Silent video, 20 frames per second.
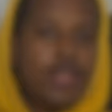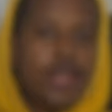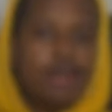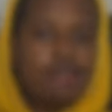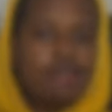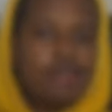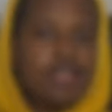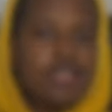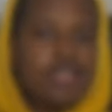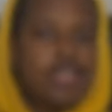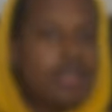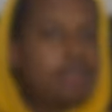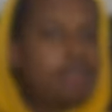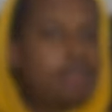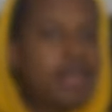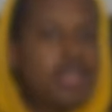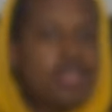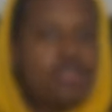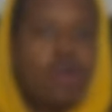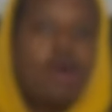embassy and
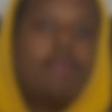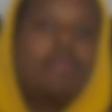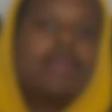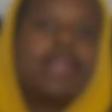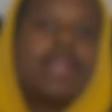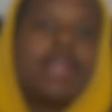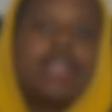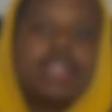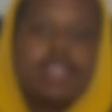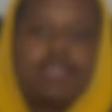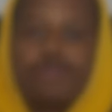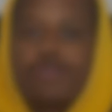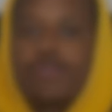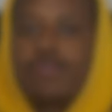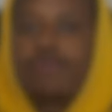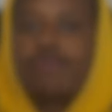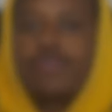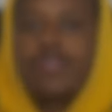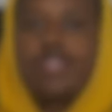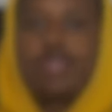made your application for your
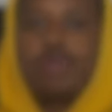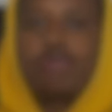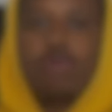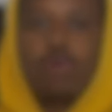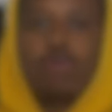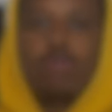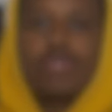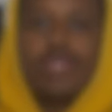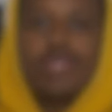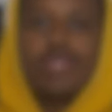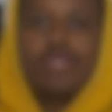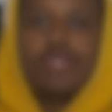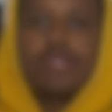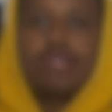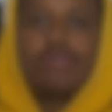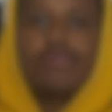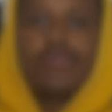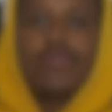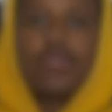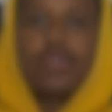visa process.
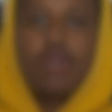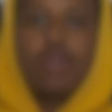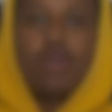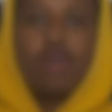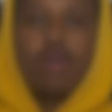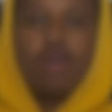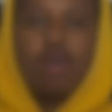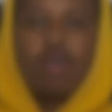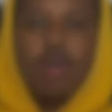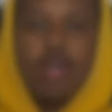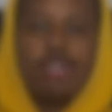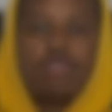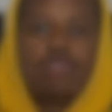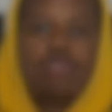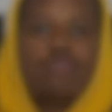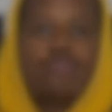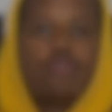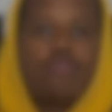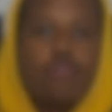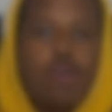All right, so
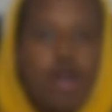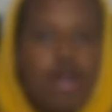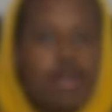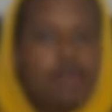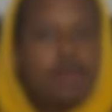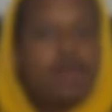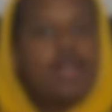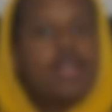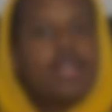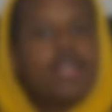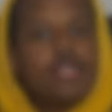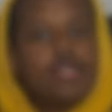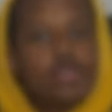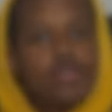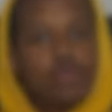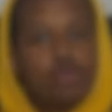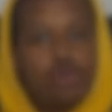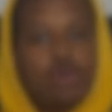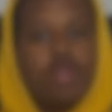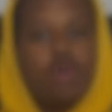you've got to
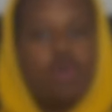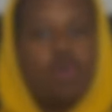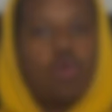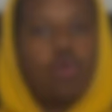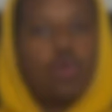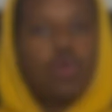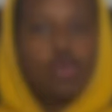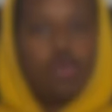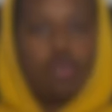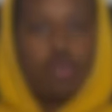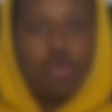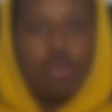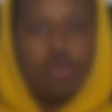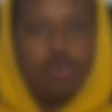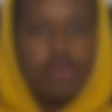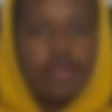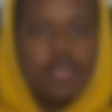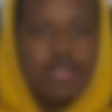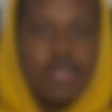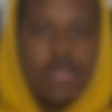ensure that all your
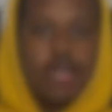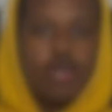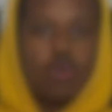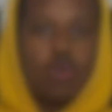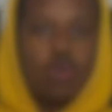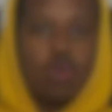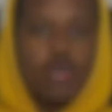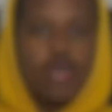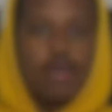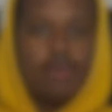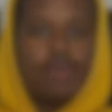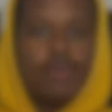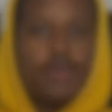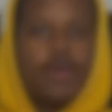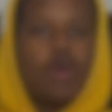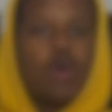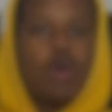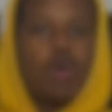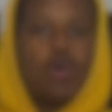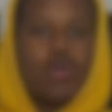documents are in order,
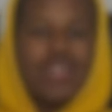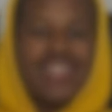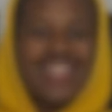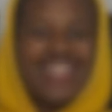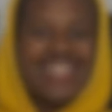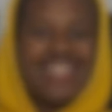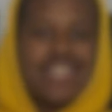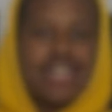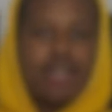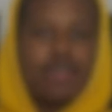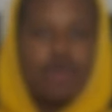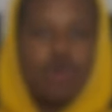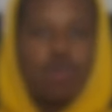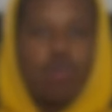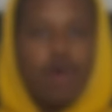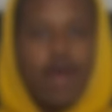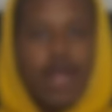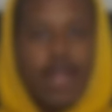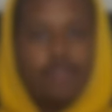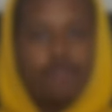all the things that are
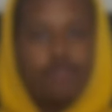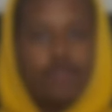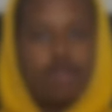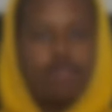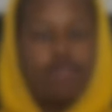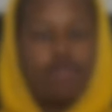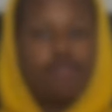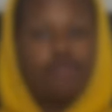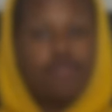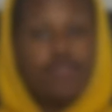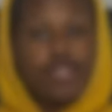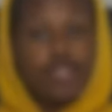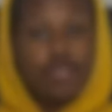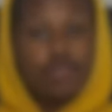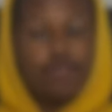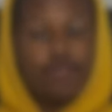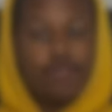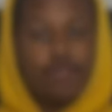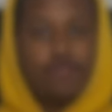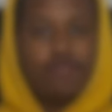required for the provision
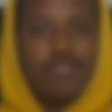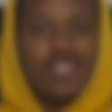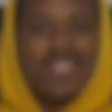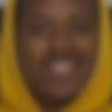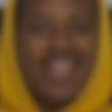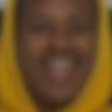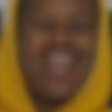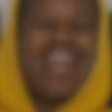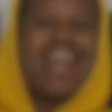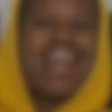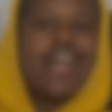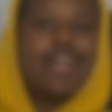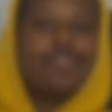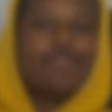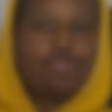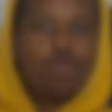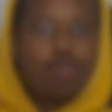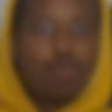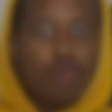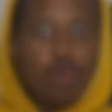of your visa, and
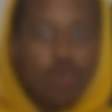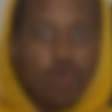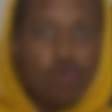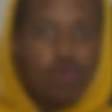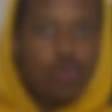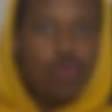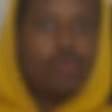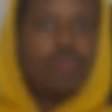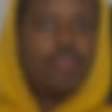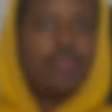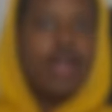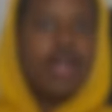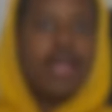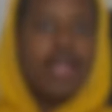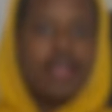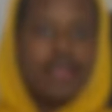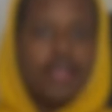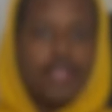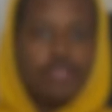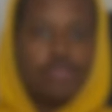to prove
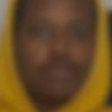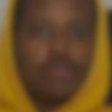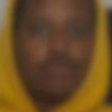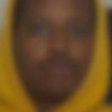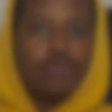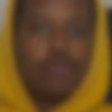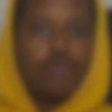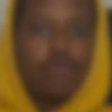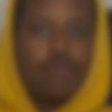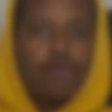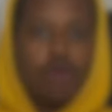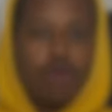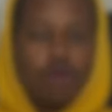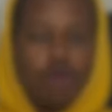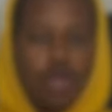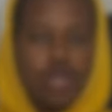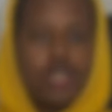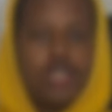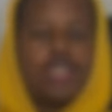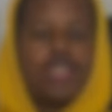that you've
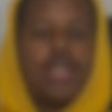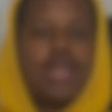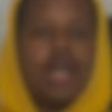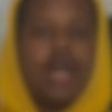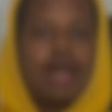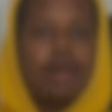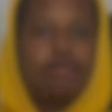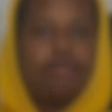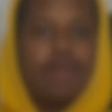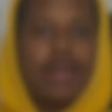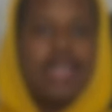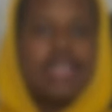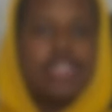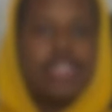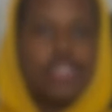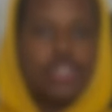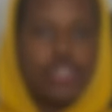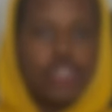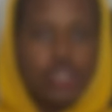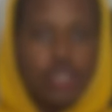got a place
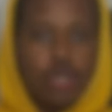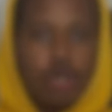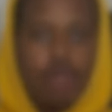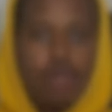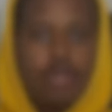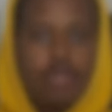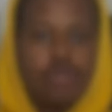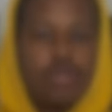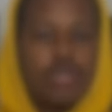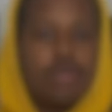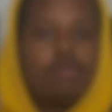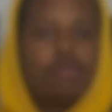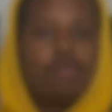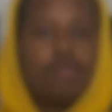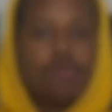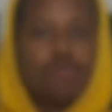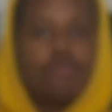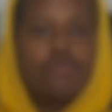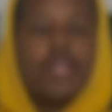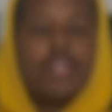in Germany. You can
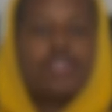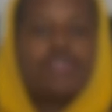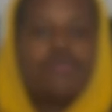prove that